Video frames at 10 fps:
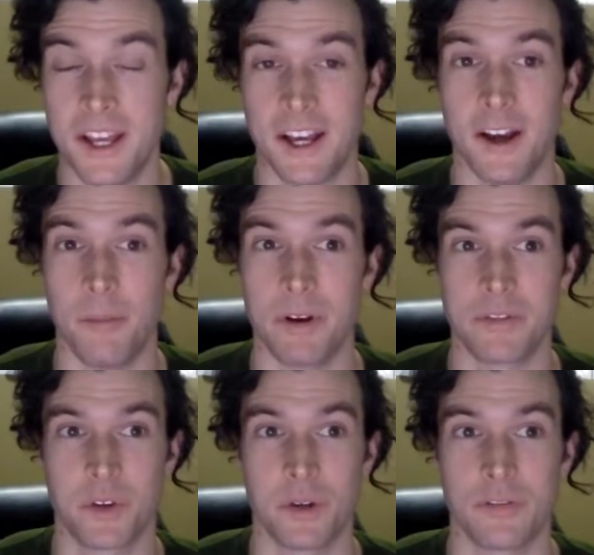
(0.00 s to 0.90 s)
I
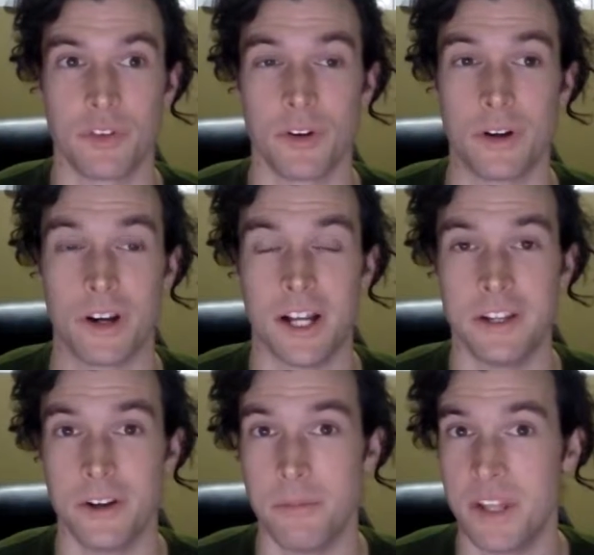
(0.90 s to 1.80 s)
was going for
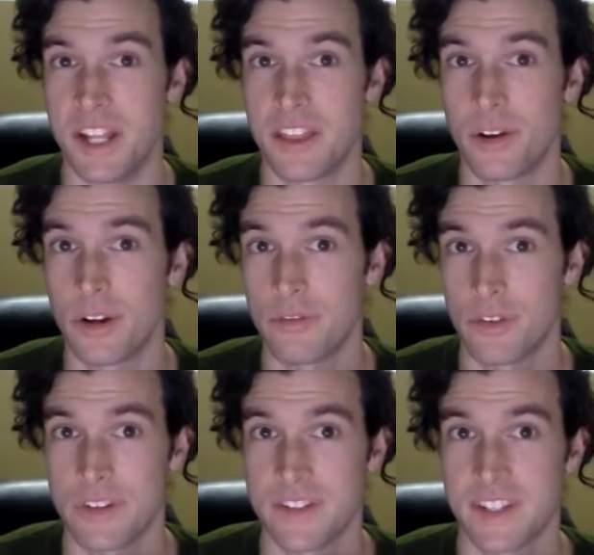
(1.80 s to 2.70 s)
under a minute 30
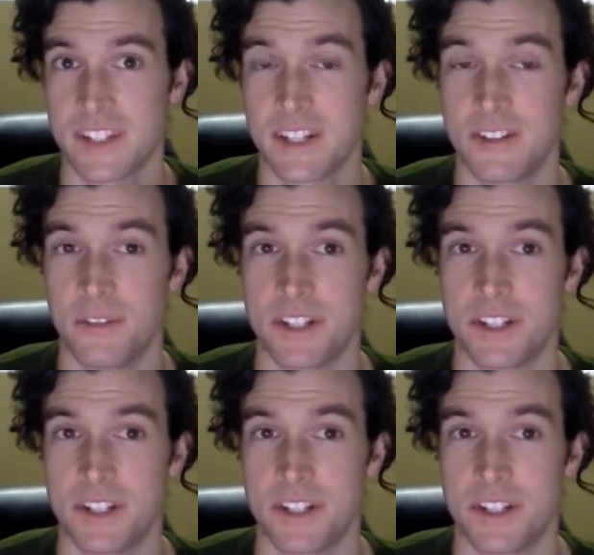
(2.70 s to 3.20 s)
for the 600,